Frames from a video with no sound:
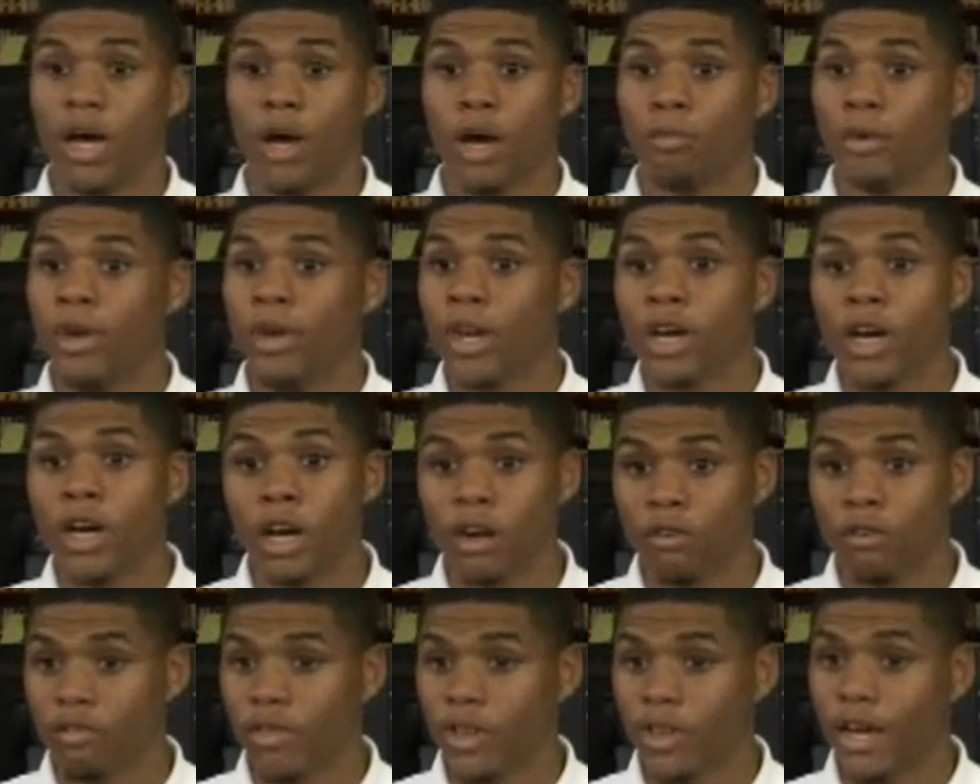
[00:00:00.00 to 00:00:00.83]
I mean,
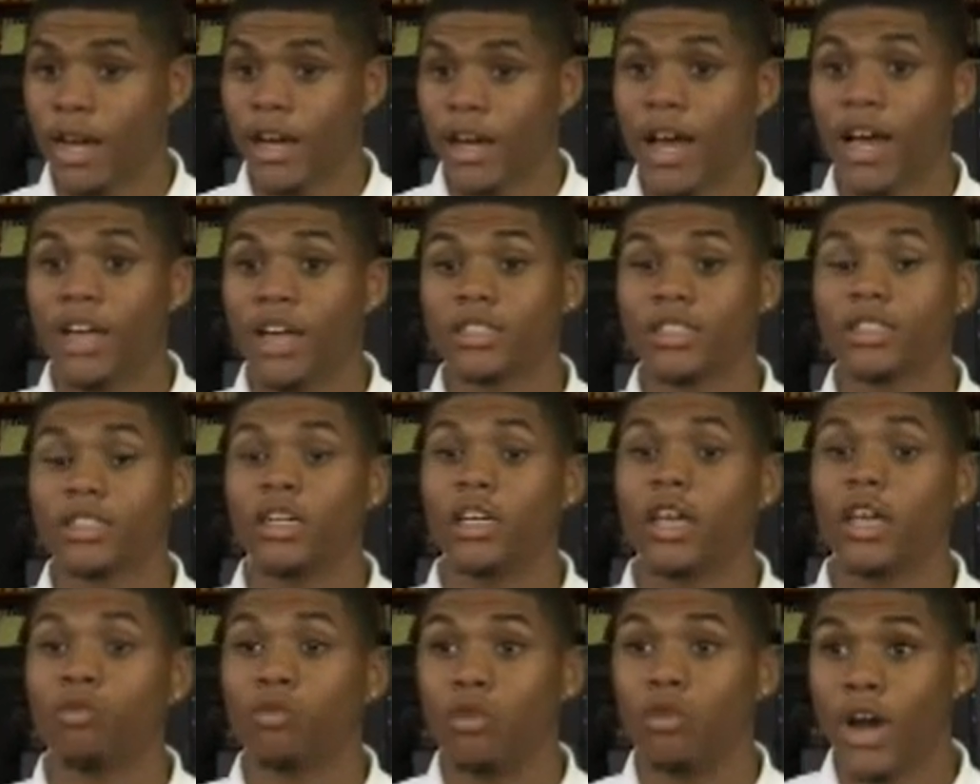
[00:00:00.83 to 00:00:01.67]
none of that. And I,
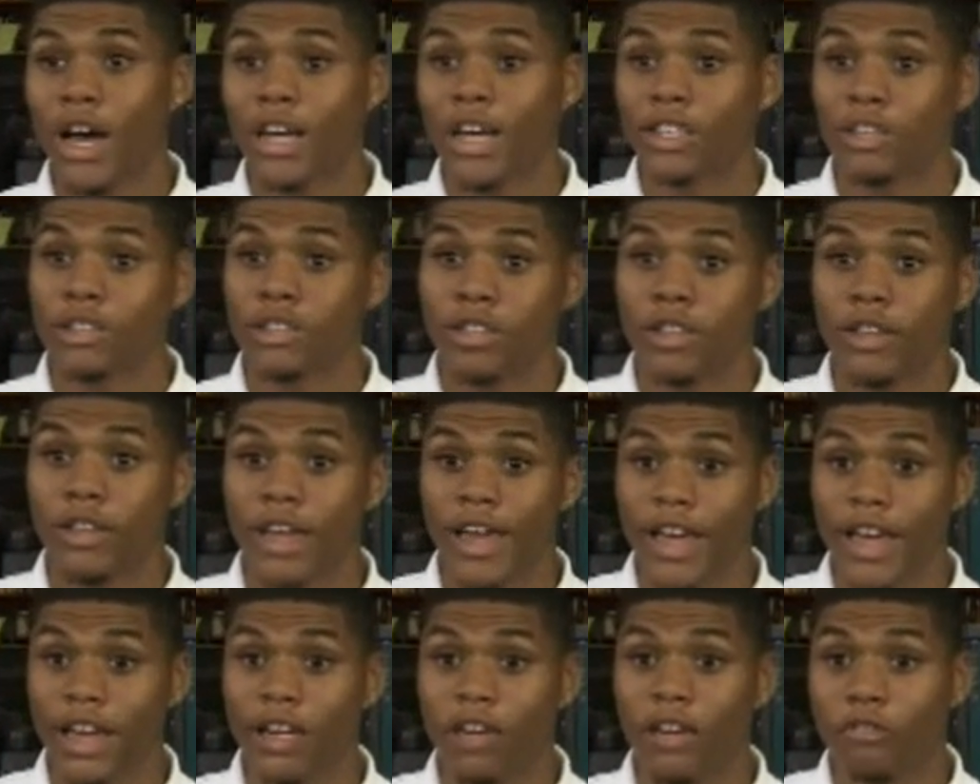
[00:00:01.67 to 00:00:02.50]
when I the
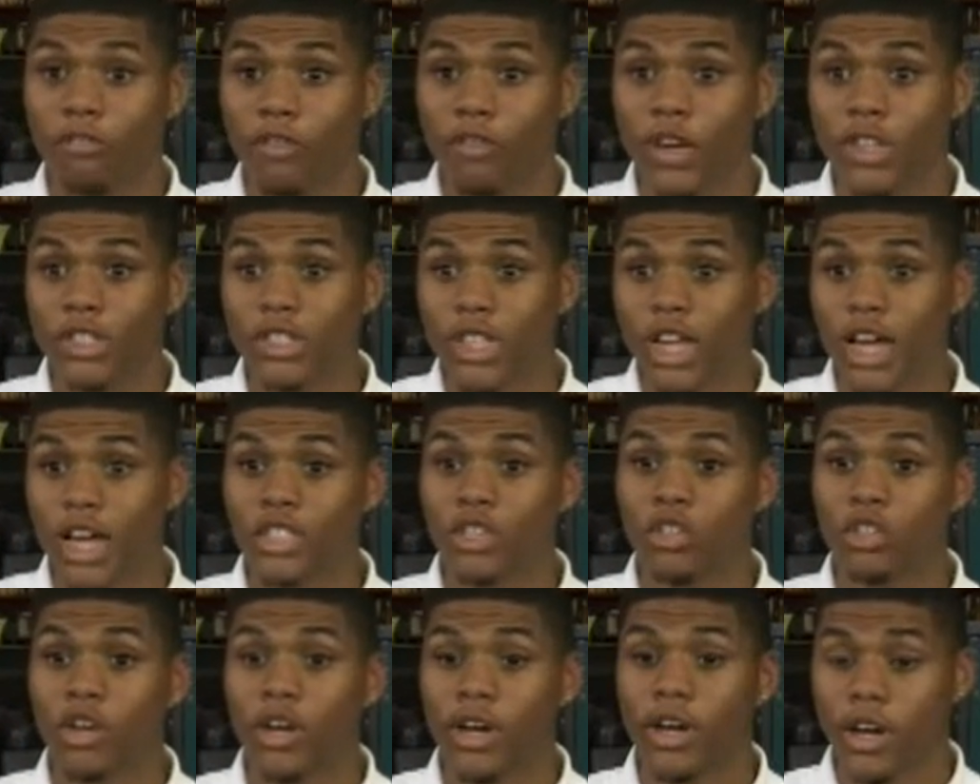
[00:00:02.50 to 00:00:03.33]
day, the first day I
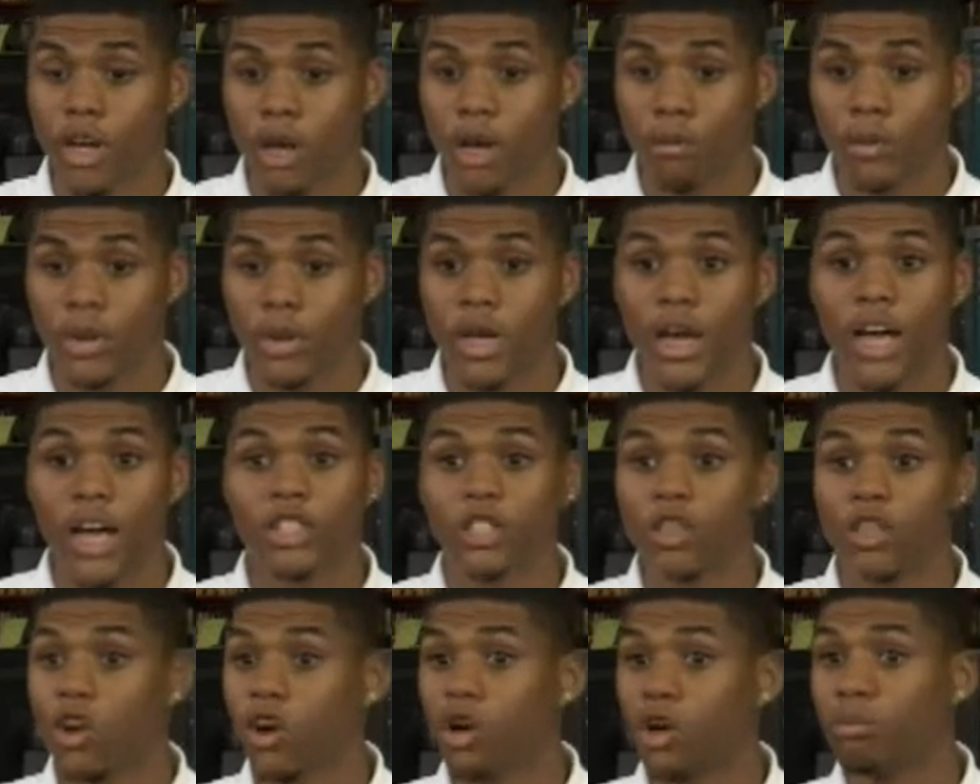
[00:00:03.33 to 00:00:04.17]
started coming here, I
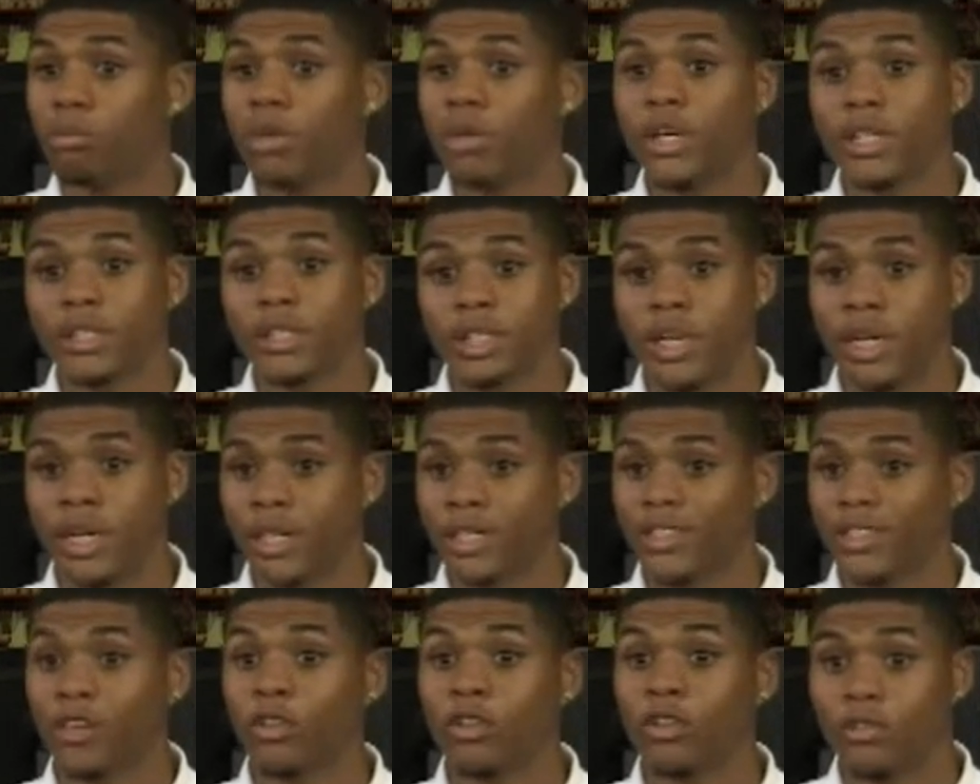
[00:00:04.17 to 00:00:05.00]
saw a complete
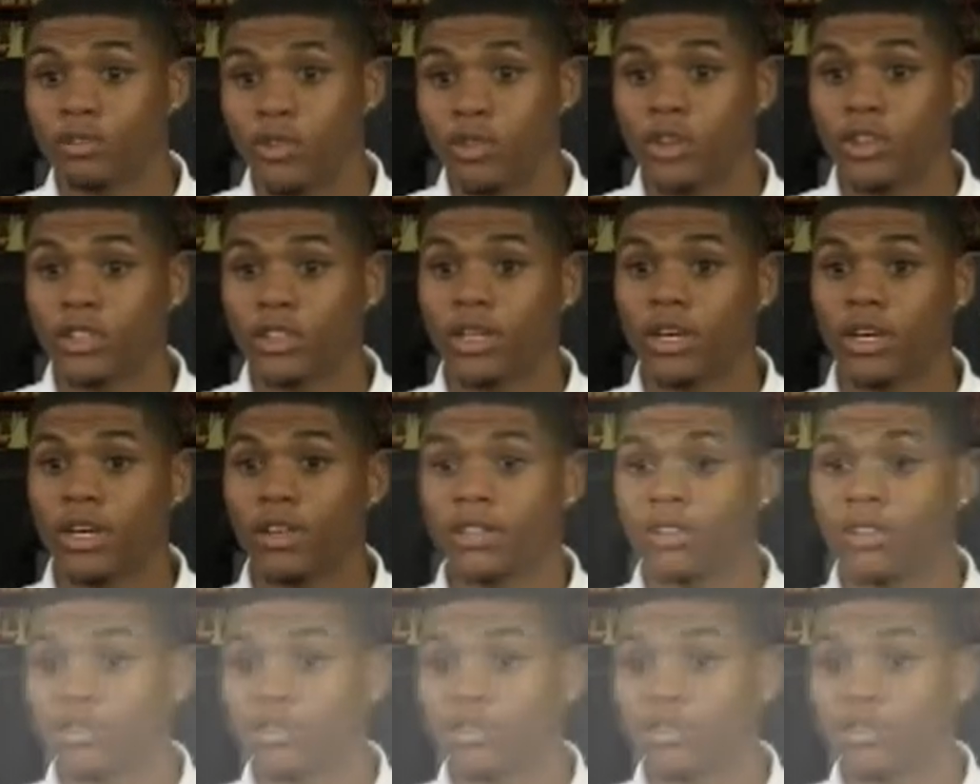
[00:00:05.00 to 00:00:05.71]
change on the first day.